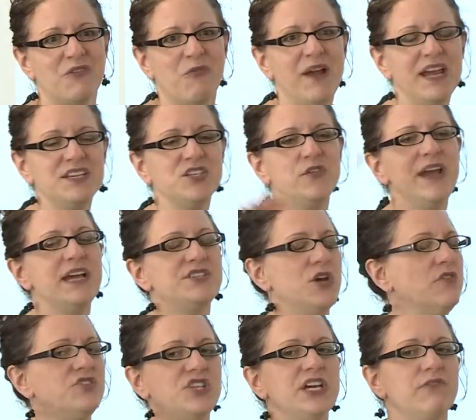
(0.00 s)
Raise your hand.
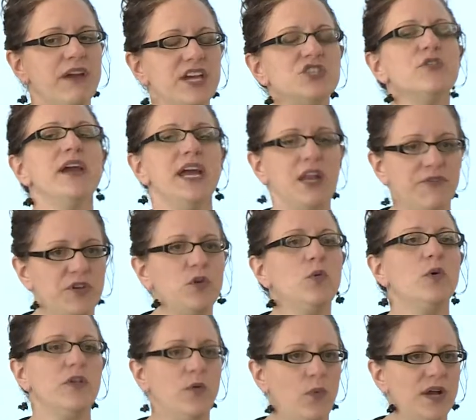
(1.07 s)
Don't cheat. Raise your hand if
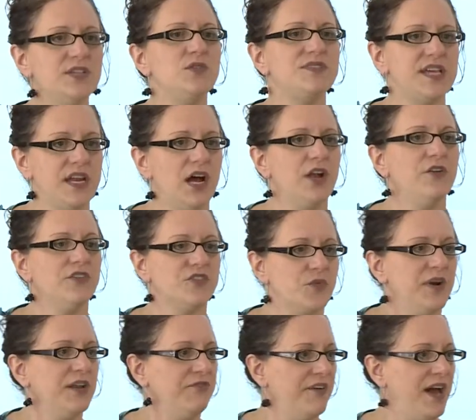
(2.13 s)
you were the ones who said under
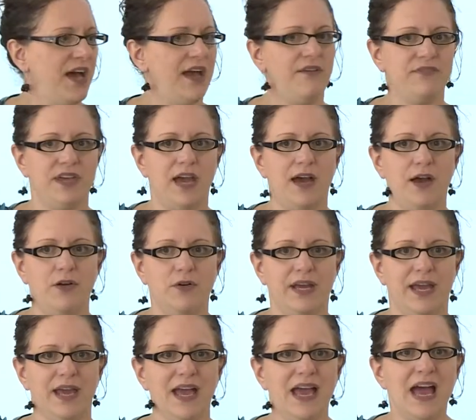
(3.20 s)
25. Yeah,
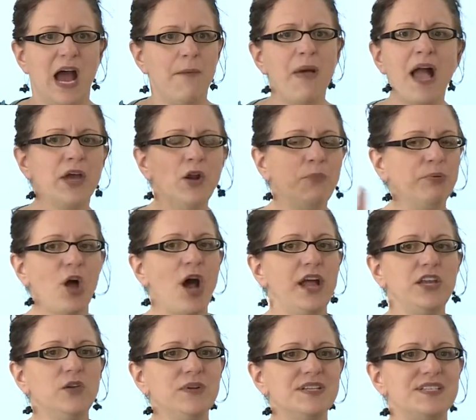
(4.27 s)
okay. I'm not going to
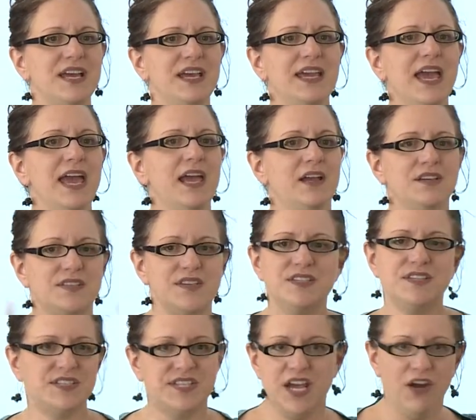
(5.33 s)
applaud you and say yay because
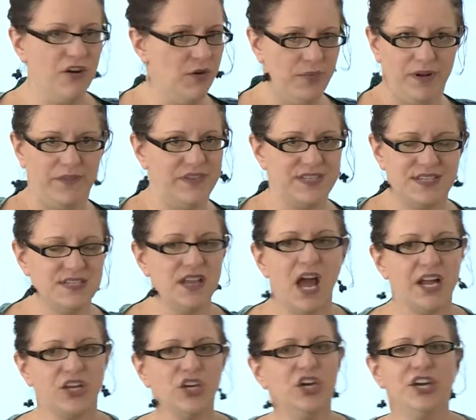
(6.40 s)
this is terrible. This is
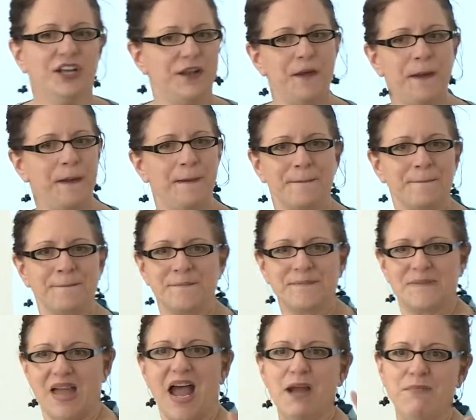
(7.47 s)
not good.
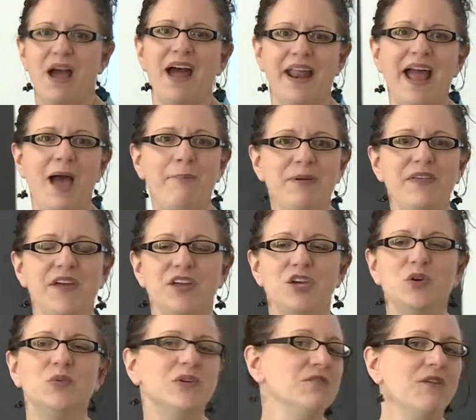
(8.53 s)
I'm not happy that
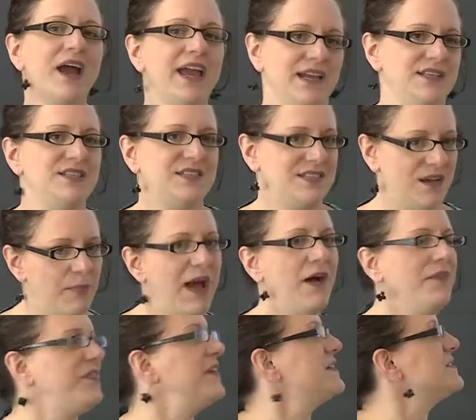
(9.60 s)
you were right
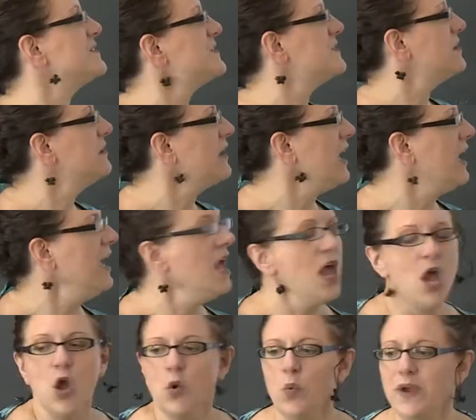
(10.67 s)
about this, okay?
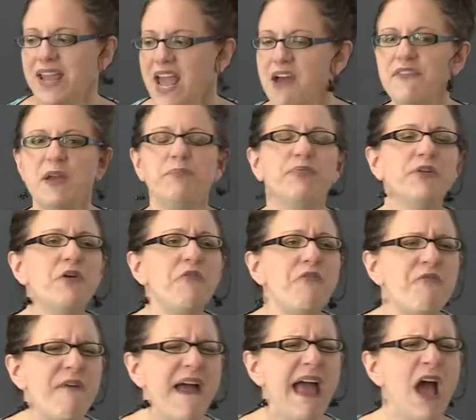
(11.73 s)
We have a
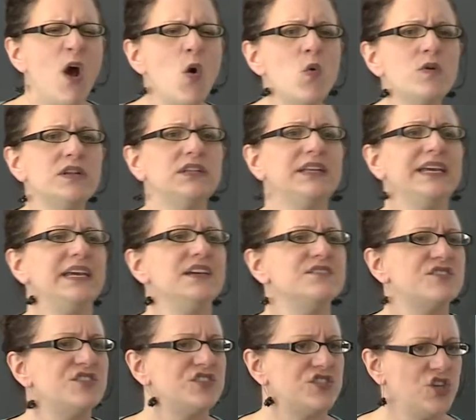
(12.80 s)
profoundly
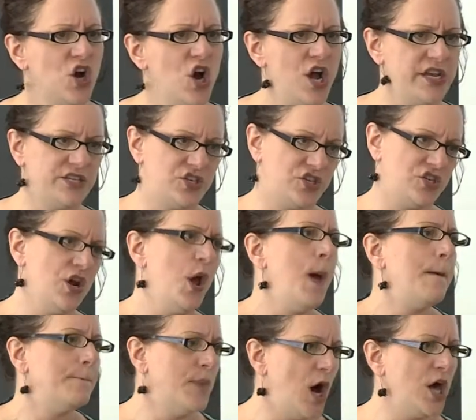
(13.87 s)
staunch
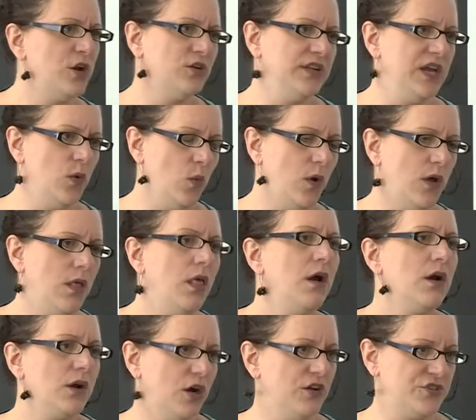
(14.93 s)

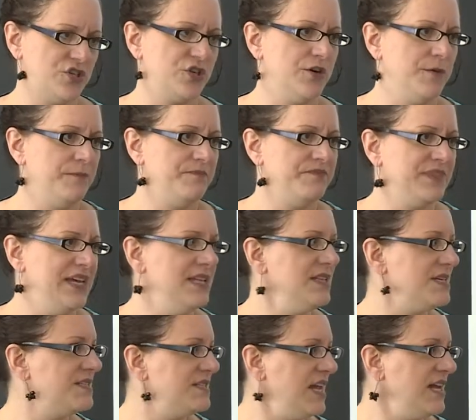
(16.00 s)
monolingual culture in this